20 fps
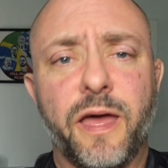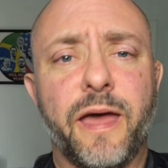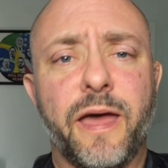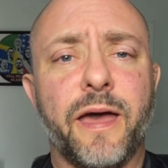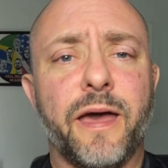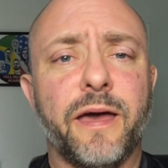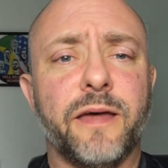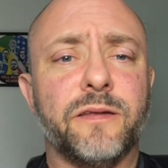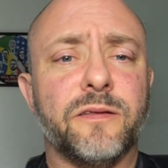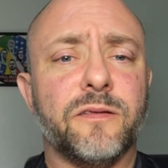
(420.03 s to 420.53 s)

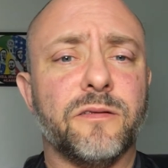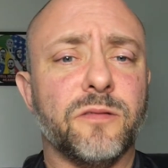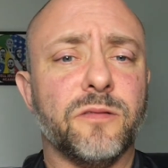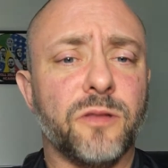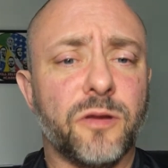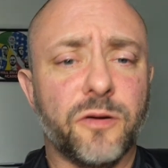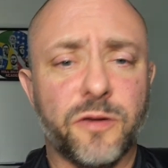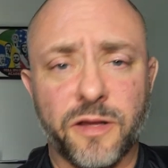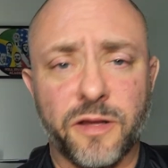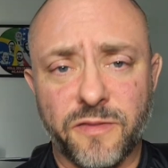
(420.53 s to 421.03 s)
and
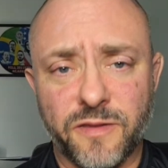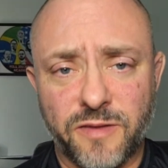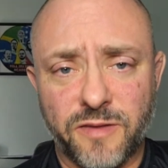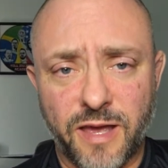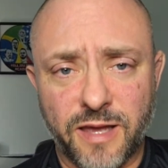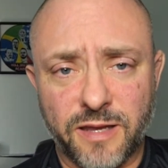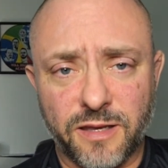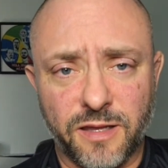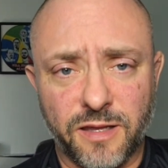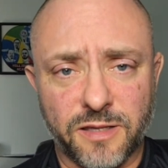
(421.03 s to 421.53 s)
learning the
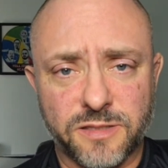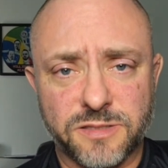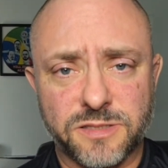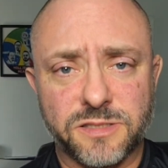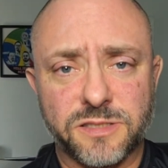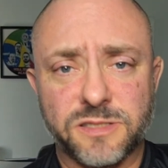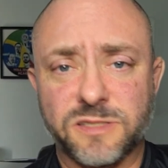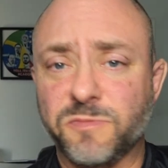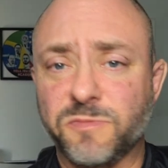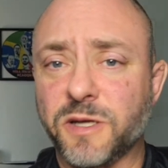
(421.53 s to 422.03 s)

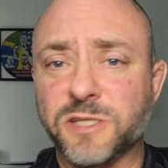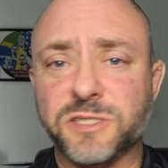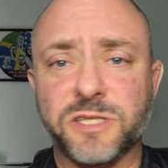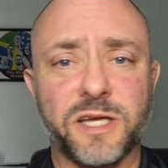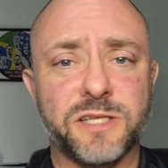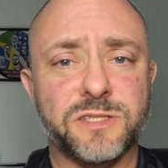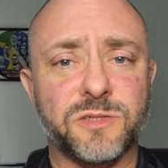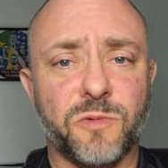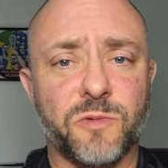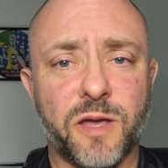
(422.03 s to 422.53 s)
techniques,
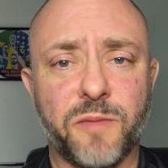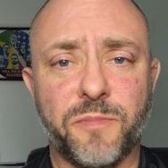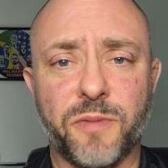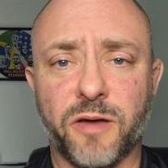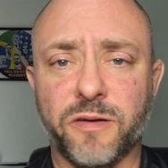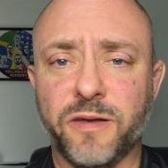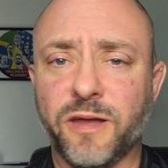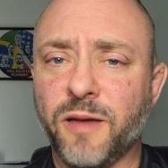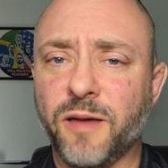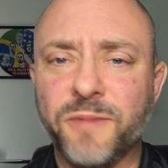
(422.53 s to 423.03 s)
especially as a white
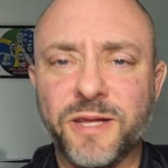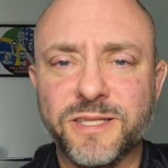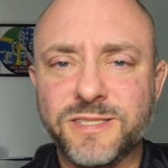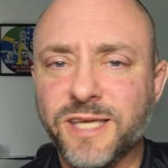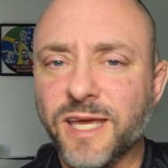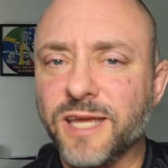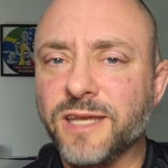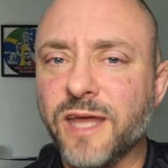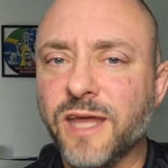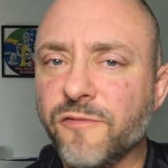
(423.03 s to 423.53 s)
belt. Now, I'm not
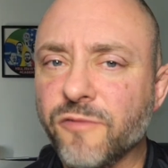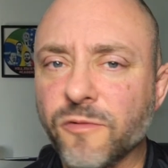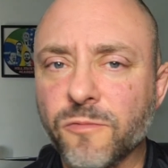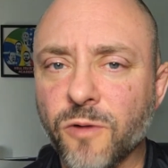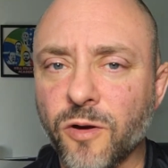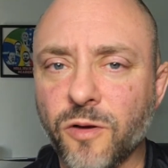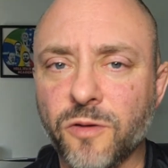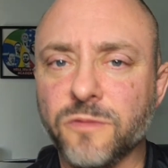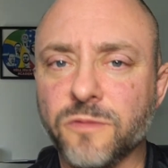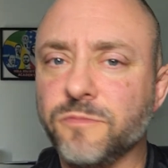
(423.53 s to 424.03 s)
saying never
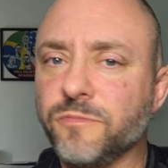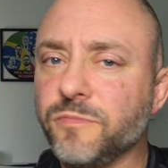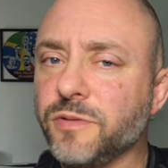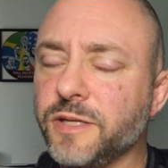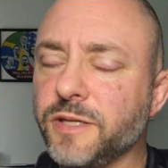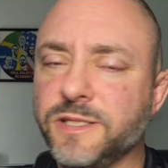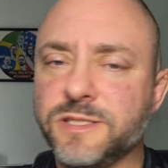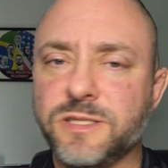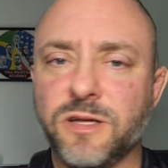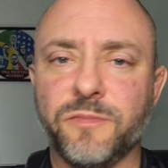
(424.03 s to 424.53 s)
roll.
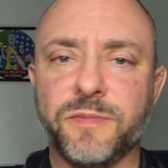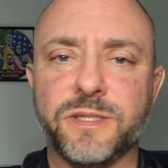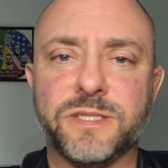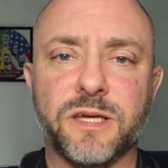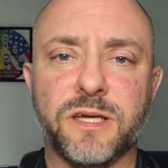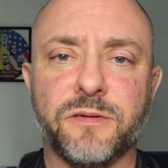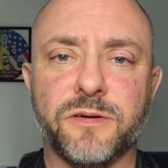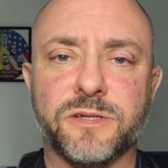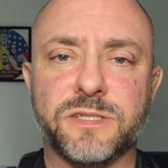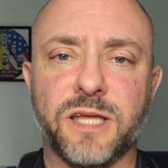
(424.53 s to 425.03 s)
Please don't
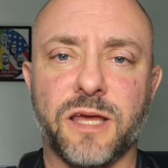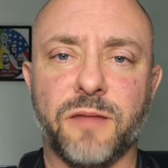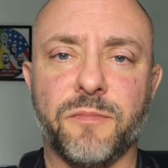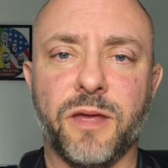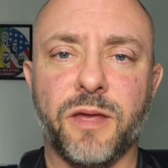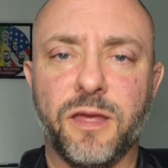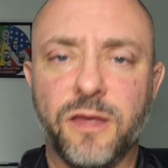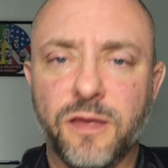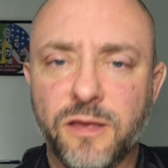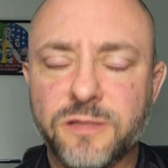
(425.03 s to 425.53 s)
misunderstand
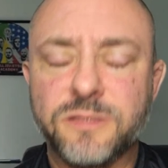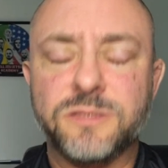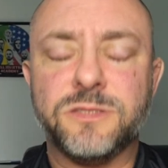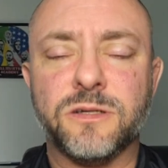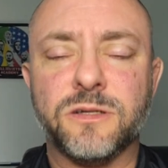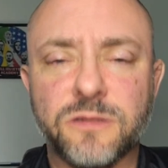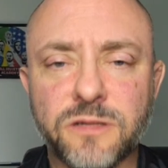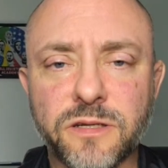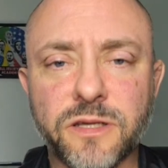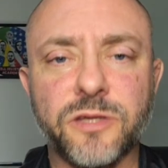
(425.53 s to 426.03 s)
me.
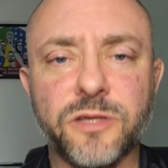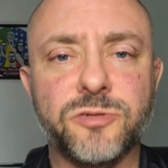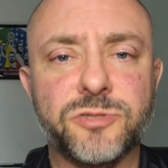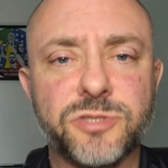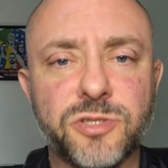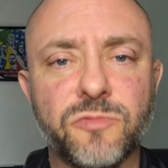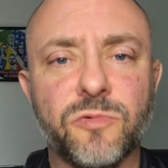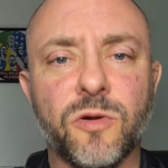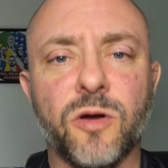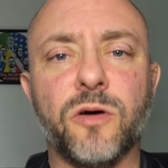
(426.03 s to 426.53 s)
Certainly, you
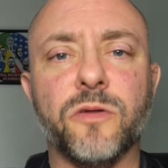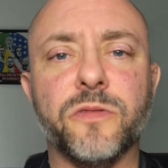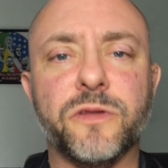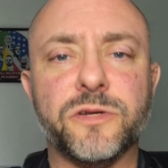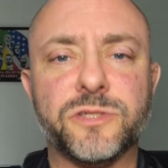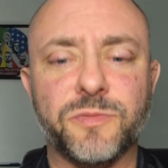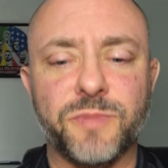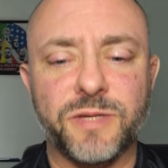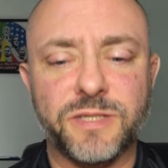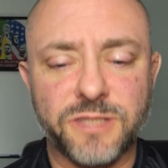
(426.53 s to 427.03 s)
should roll.
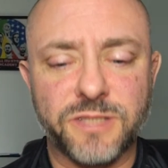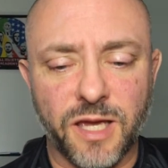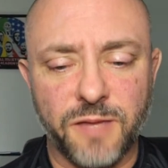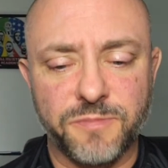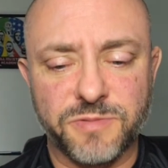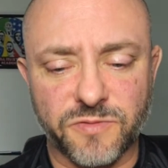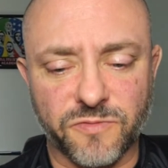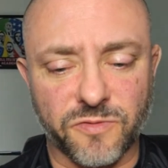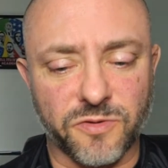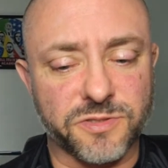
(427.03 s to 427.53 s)
There should be
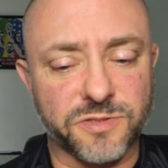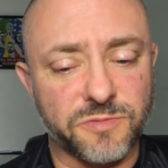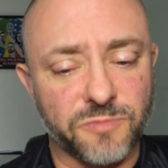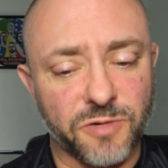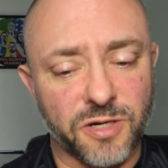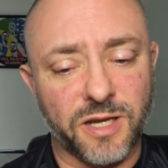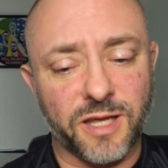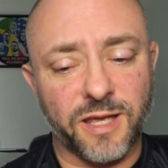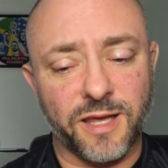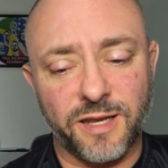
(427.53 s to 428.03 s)
types of rolls, and
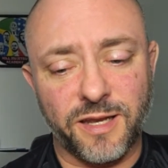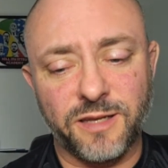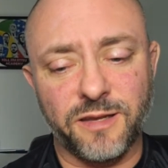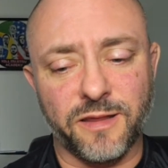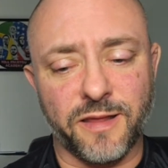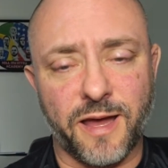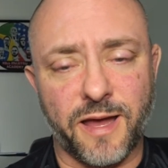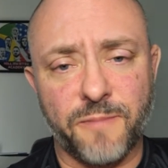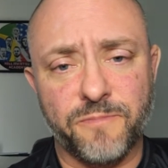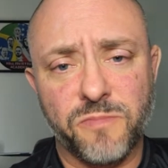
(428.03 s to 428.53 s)
we're going to get
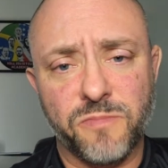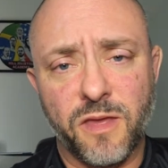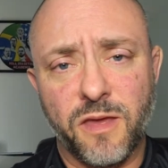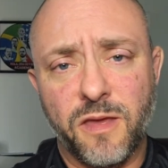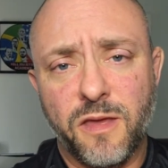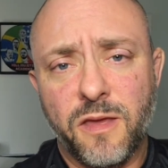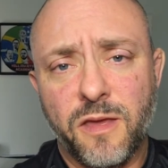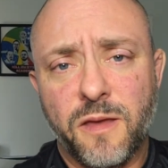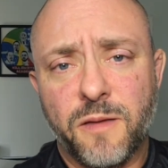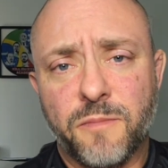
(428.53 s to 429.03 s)
into that.
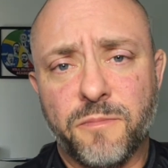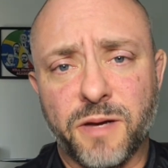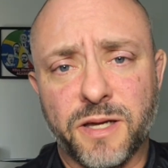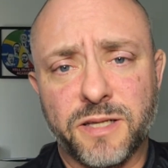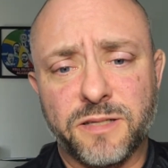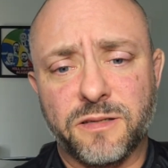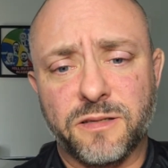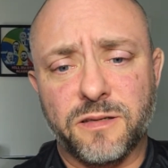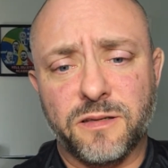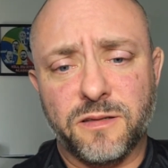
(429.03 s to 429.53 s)
But